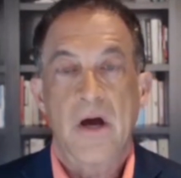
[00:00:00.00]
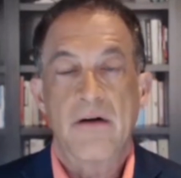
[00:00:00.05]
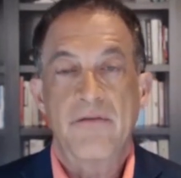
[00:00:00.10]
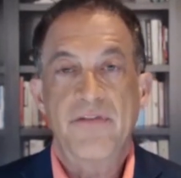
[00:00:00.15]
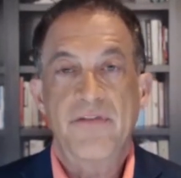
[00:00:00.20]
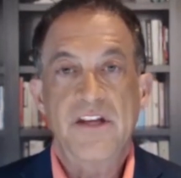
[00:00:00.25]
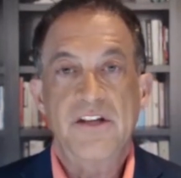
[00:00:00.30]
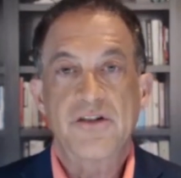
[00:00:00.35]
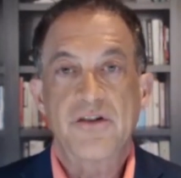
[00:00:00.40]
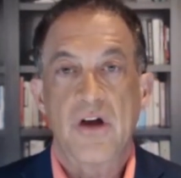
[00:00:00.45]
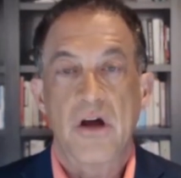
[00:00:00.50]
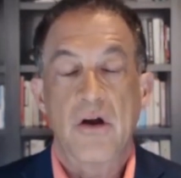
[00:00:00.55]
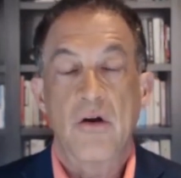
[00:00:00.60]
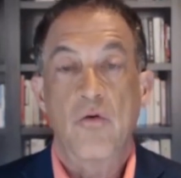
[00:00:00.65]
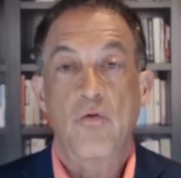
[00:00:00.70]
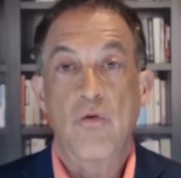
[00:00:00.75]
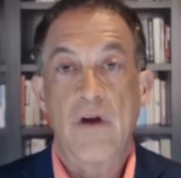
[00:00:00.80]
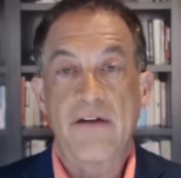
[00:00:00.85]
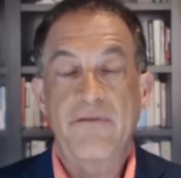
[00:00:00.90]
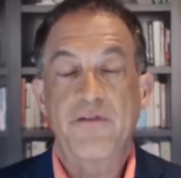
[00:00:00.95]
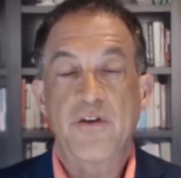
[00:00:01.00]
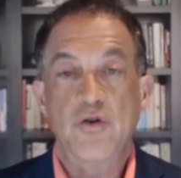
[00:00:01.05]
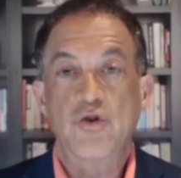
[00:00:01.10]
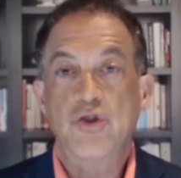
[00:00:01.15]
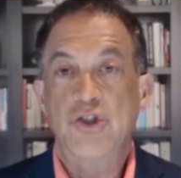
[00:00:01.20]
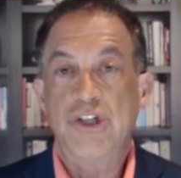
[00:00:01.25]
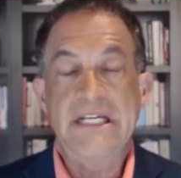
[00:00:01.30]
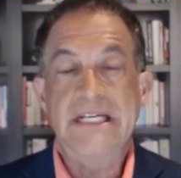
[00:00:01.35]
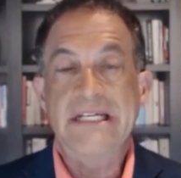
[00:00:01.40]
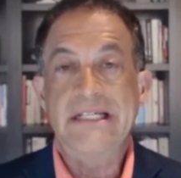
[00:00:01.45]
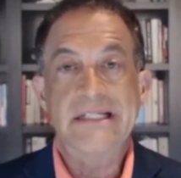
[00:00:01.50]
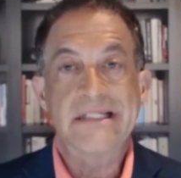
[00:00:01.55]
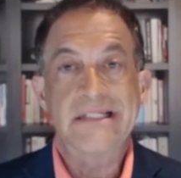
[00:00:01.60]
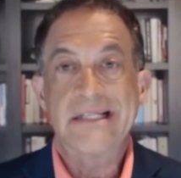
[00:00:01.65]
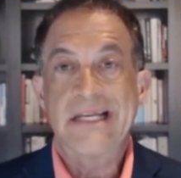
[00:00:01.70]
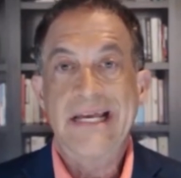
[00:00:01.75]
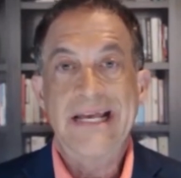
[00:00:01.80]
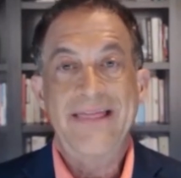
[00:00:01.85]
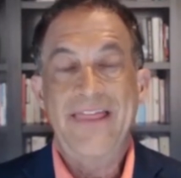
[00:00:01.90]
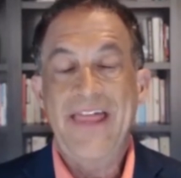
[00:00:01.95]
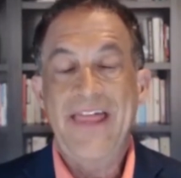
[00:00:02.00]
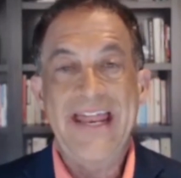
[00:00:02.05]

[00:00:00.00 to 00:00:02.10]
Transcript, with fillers: of these refugees